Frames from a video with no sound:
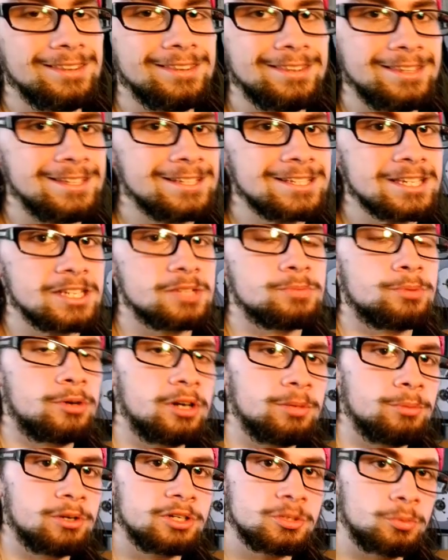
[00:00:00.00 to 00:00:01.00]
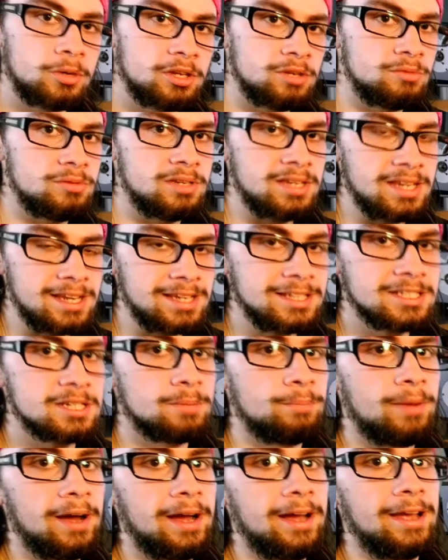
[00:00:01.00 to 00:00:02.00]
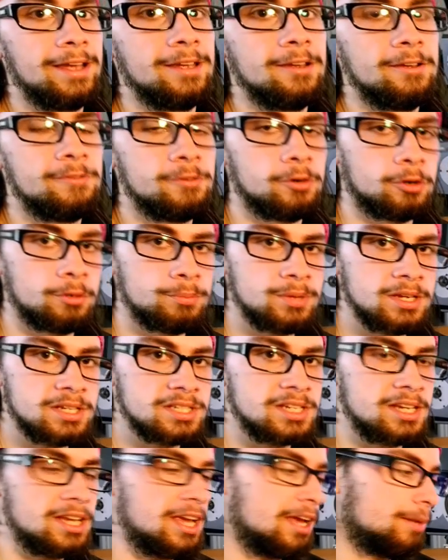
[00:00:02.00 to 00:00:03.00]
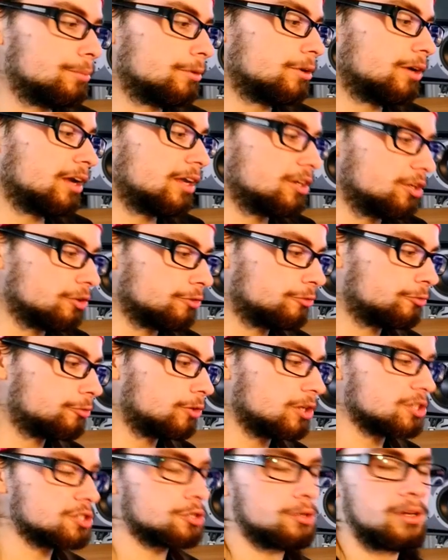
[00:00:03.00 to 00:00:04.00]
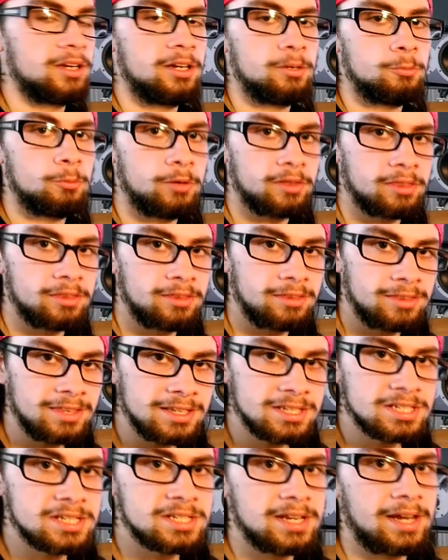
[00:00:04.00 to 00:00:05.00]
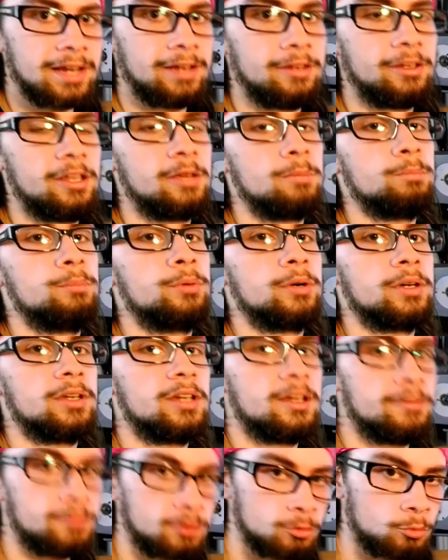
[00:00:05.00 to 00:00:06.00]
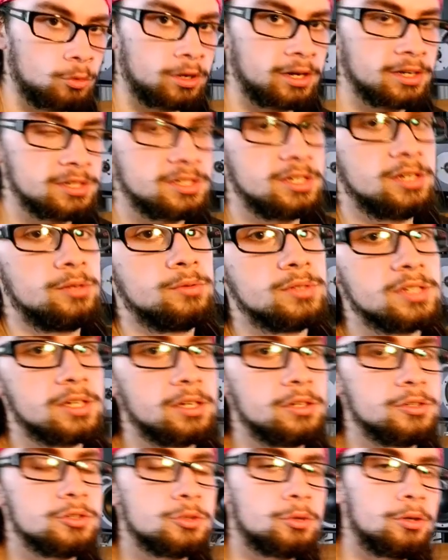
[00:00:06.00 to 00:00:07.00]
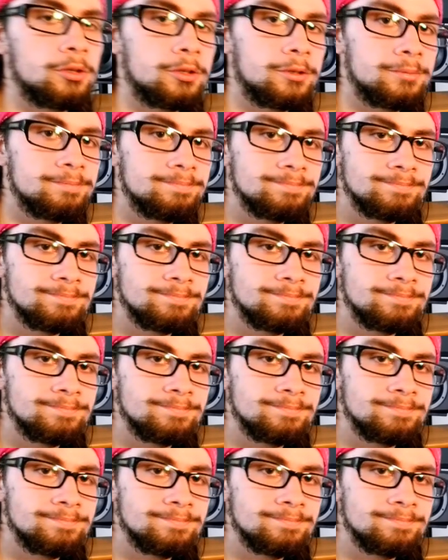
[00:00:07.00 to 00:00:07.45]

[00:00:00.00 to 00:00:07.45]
this is pretty much what you need to buy if you're a PC gamer and you're frustrated with this style input if you're wanting to use a controller.